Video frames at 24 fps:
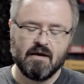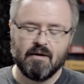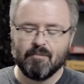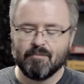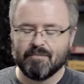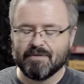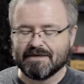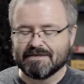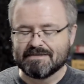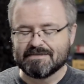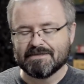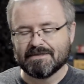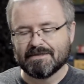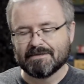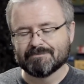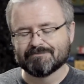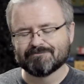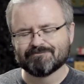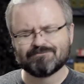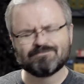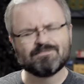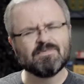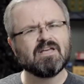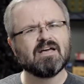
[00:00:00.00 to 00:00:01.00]
But
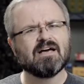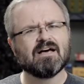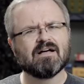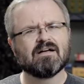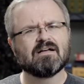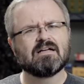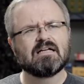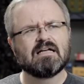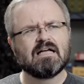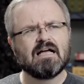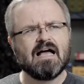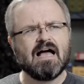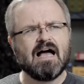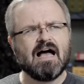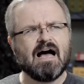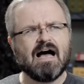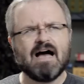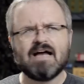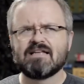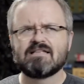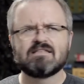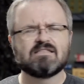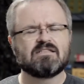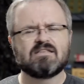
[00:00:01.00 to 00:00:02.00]
um, yeah,
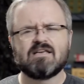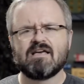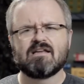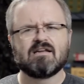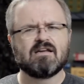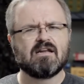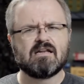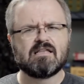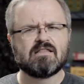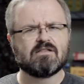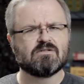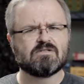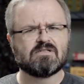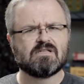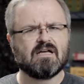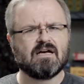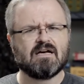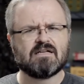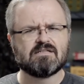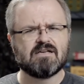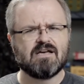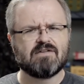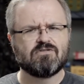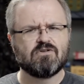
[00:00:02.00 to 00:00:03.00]
I didn't stand in any of those
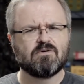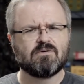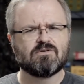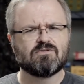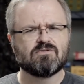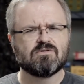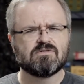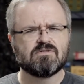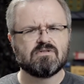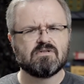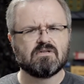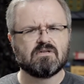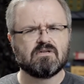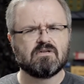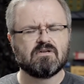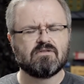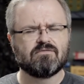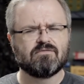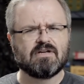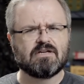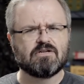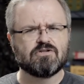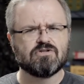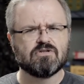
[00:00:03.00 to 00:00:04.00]
lines. I have no interest in
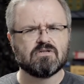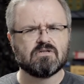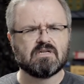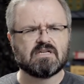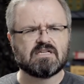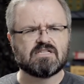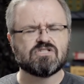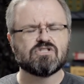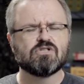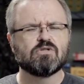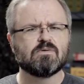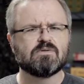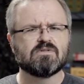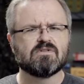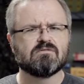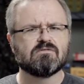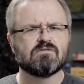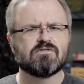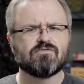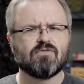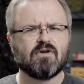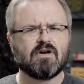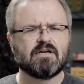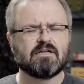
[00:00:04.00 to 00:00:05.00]
convention
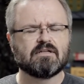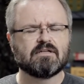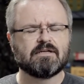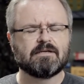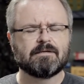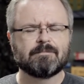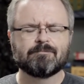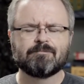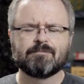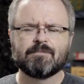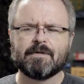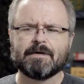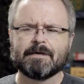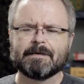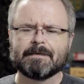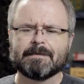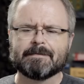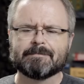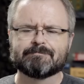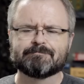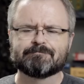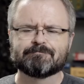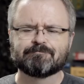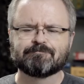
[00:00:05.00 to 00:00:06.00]
exclusives, frankly.
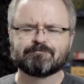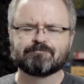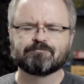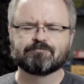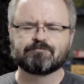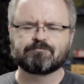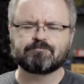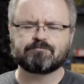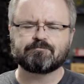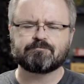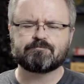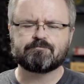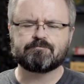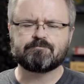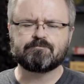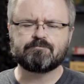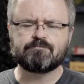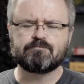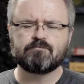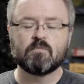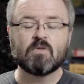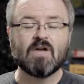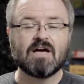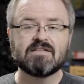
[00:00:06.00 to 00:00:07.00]
Um,
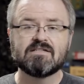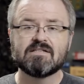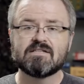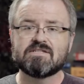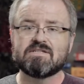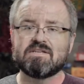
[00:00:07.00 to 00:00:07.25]
I did